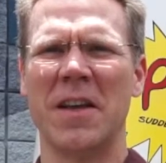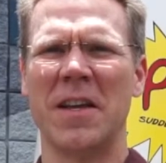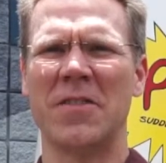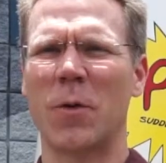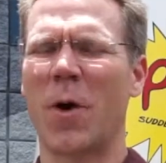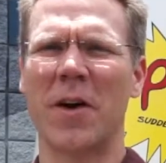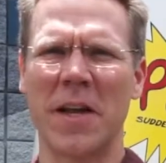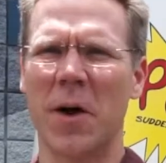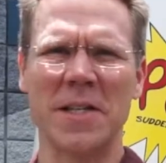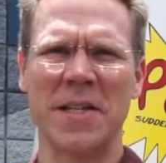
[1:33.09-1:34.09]
he said, well,
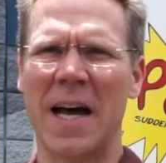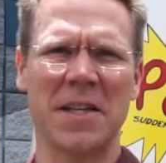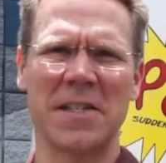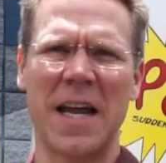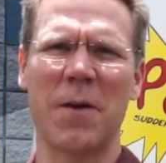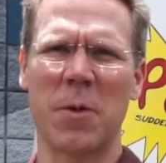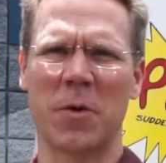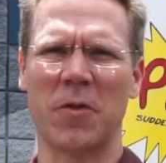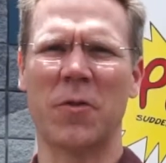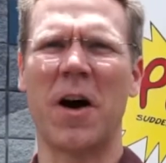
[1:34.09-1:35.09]
you know, it's not the staff
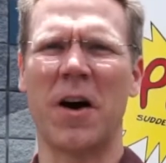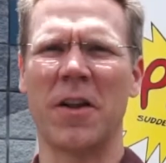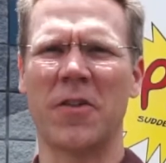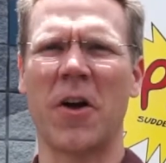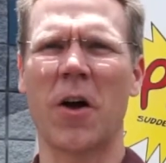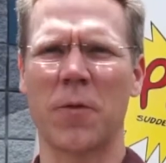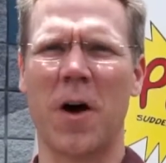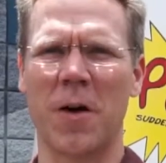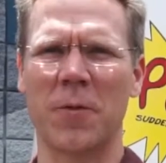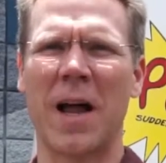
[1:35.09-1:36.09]
member's fault. It's our
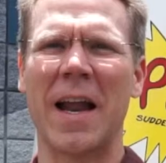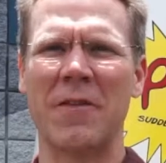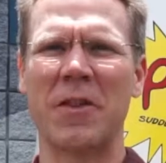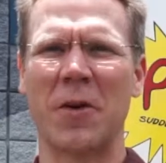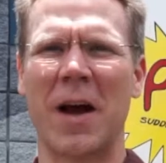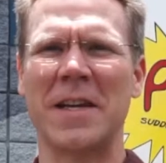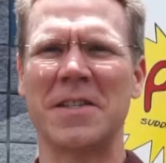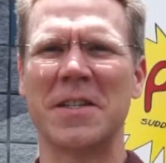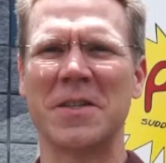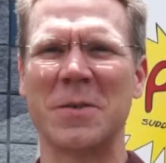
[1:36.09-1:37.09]
fault for not having the right
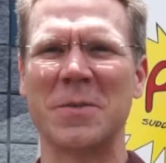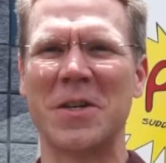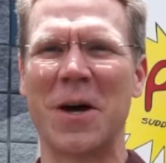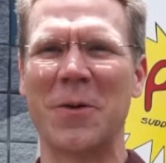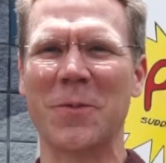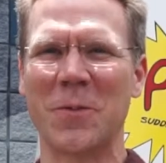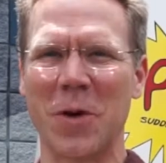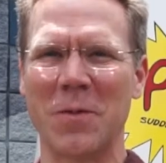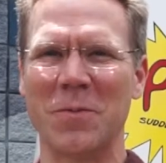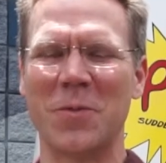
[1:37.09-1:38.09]
system. So
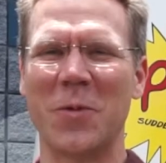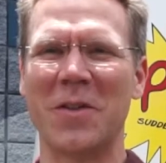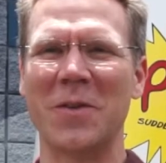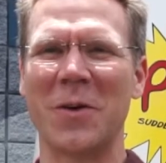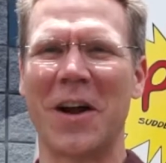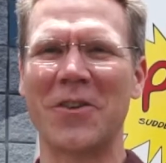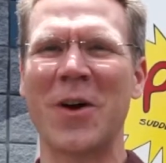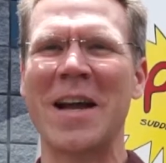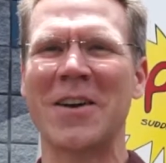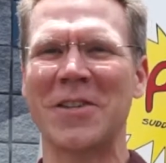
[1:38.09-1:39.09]
when, when, when our
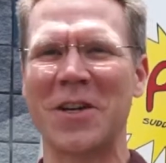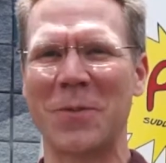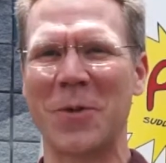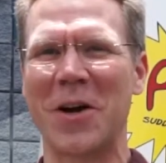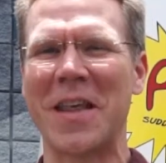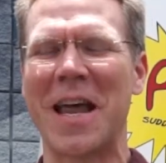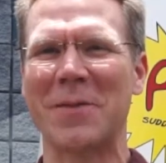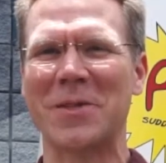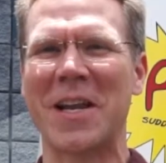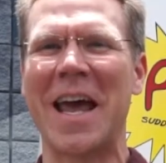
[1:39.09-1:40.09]
trainers here brought that
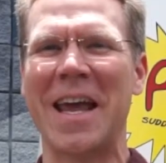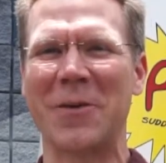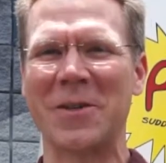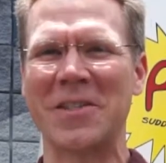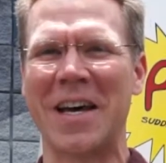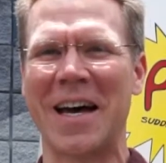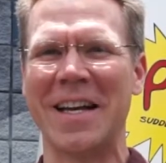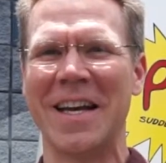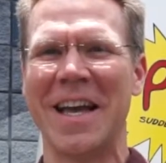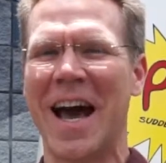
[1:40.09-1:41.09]
up today, it was, uh,
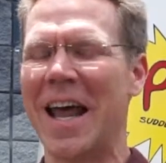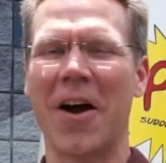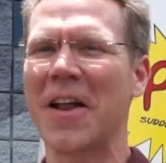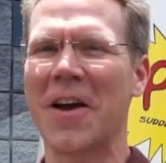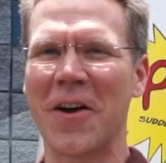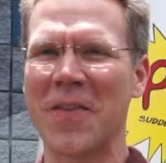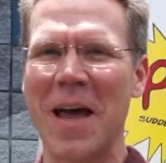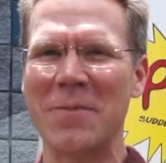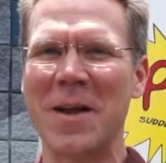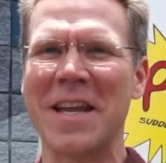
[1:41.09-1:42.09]
I'd already heard
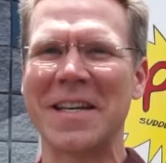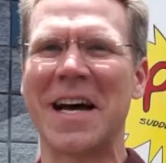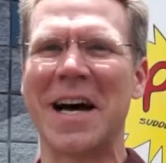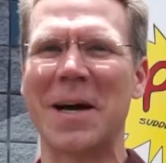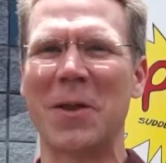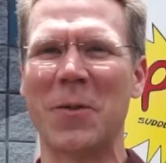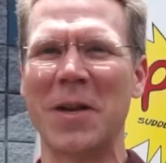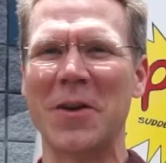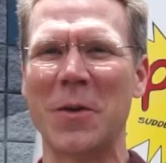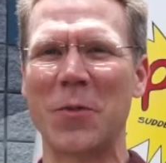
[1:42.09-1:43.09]
that many a time that we
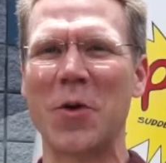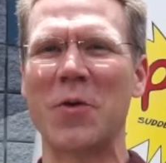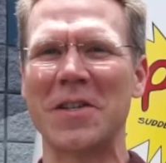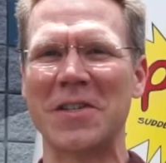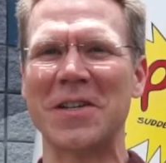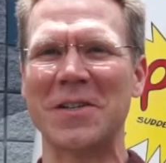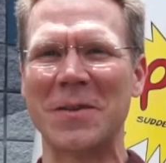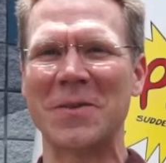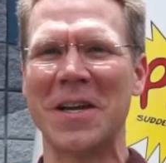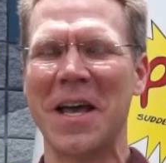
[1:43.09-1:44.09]
need to improve our
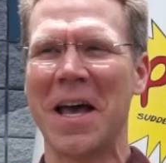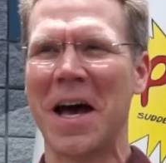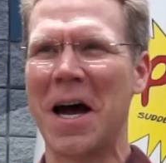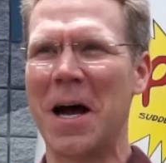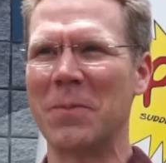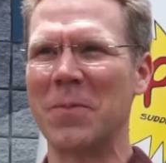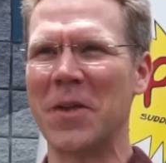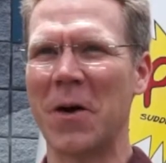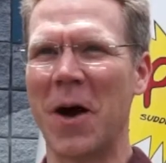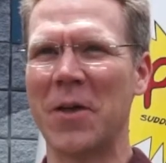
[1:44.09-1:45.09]
systems. Um,
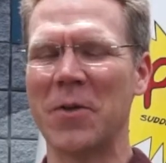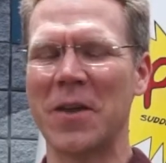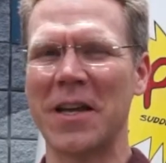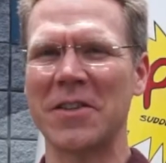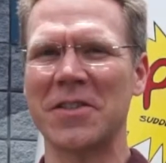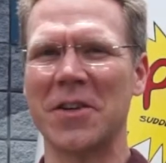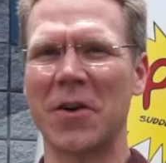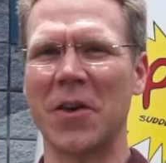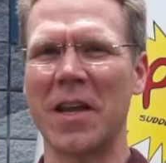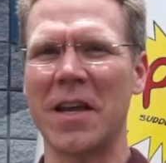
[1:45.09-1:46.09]
you know, other things,
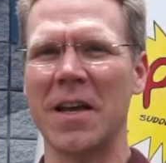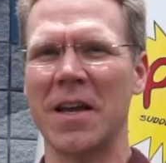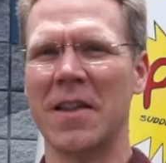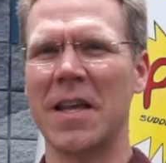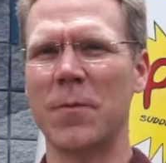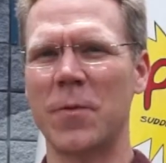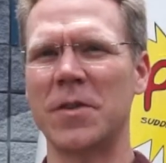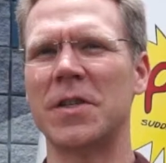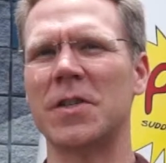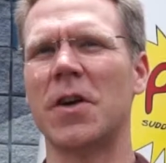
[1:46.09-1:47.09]
certainly the
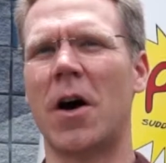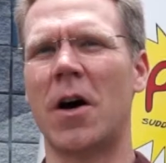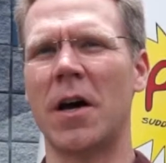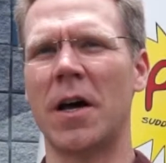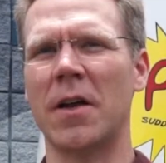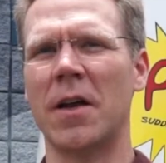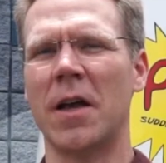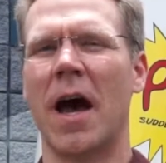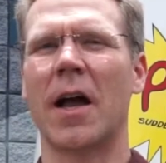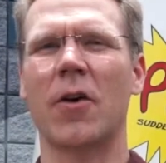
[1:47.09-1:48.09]
emphasis on
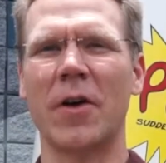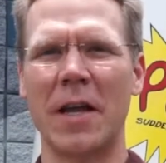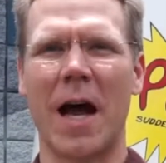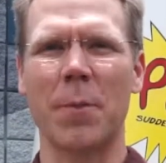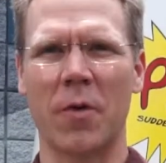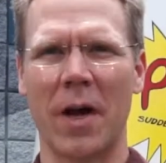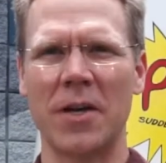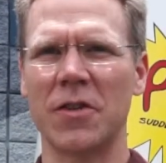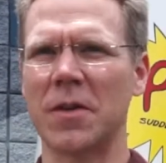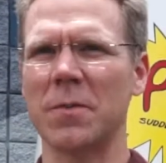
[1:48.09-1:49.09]
a clean
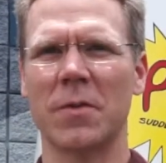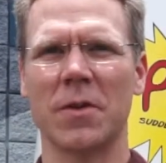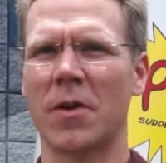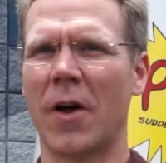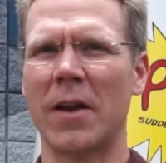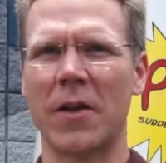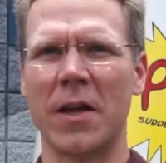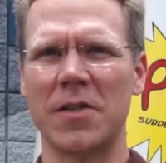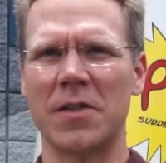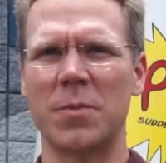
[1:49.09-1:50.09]
operation.
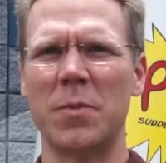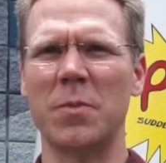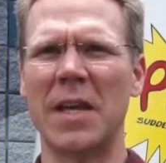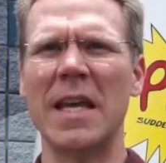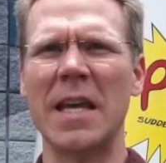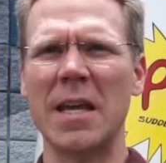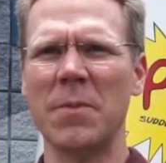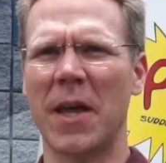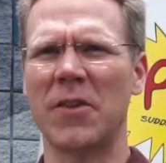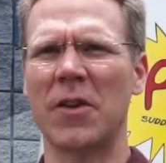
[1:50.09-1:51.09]
Cleanliness is key.
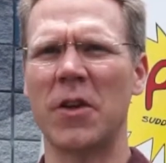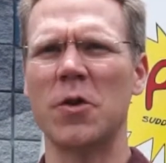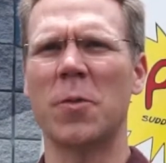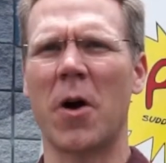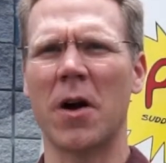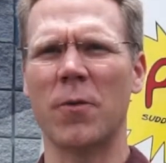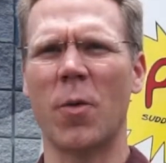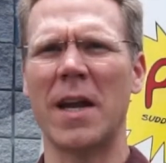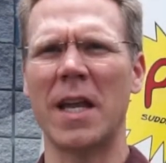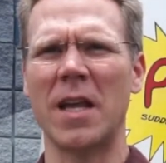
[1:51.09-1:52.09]
That's a huge part of
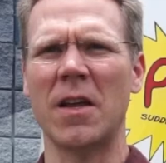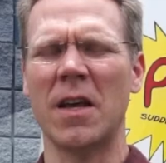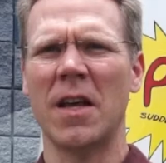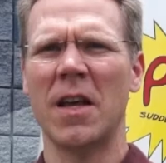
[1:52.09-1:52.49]
what he